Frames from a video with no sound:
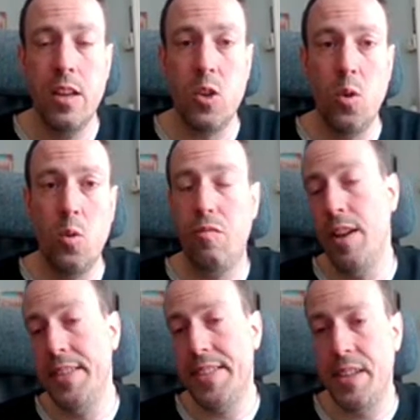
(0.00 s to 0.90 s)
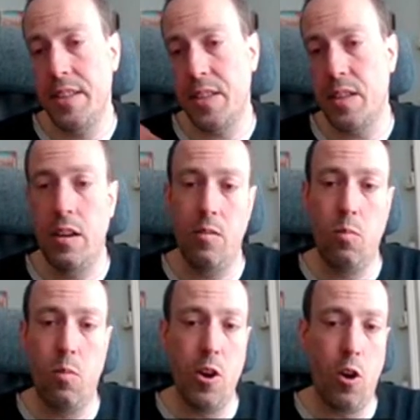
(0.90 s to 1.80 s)
So, for instance,
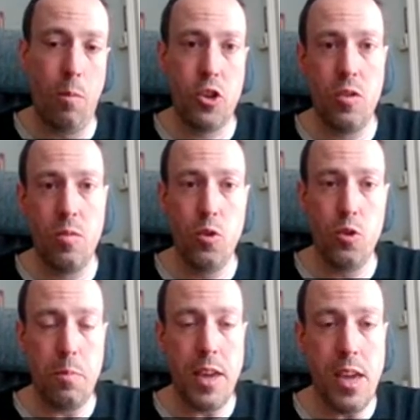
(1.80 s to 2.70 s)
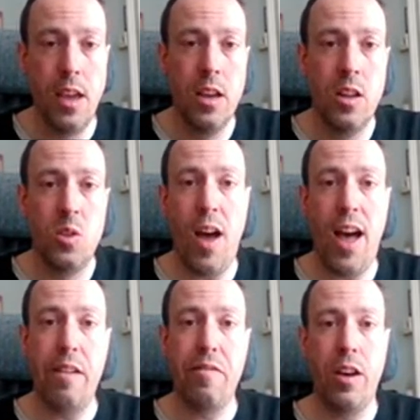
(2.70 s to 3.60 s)
one option would be to
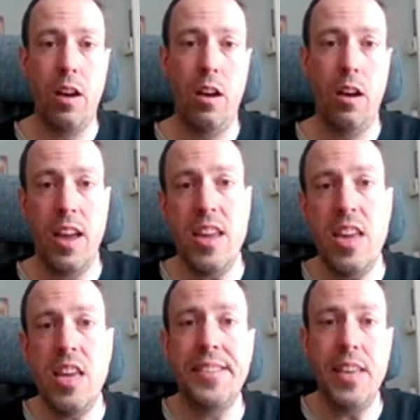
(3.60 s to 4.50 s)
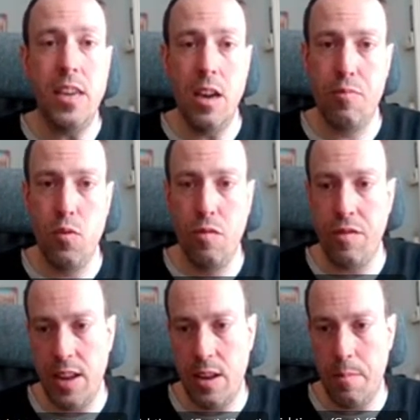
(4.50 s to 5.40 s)
have an
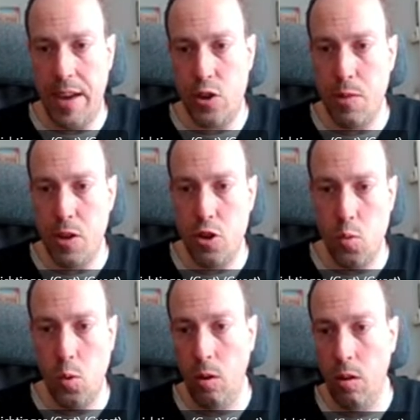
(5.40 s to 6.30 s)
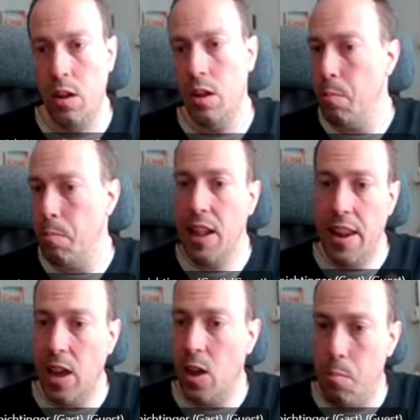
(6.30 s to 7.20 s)
EC-approved data management tool
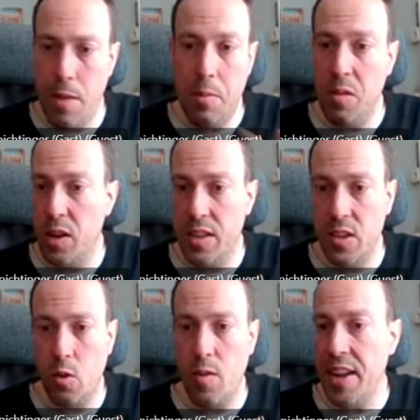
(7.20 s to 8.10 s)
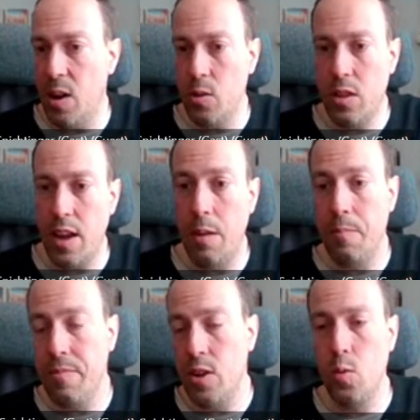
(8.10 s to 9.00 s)
building on maybe what is already out there,
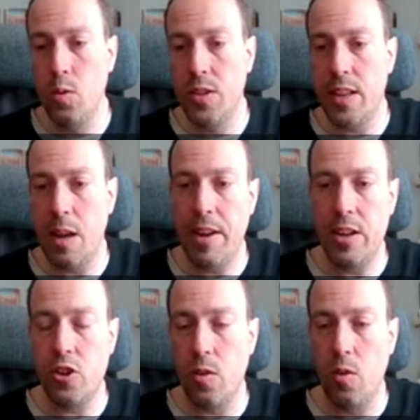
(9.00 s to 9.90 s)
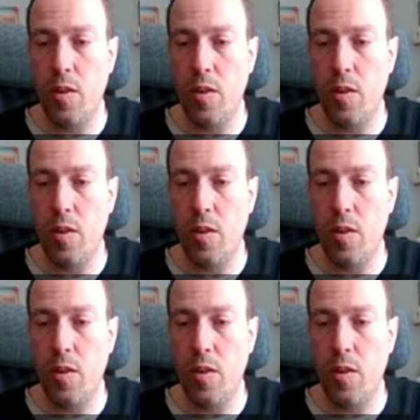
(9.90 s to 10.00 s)
the tools that I mentioned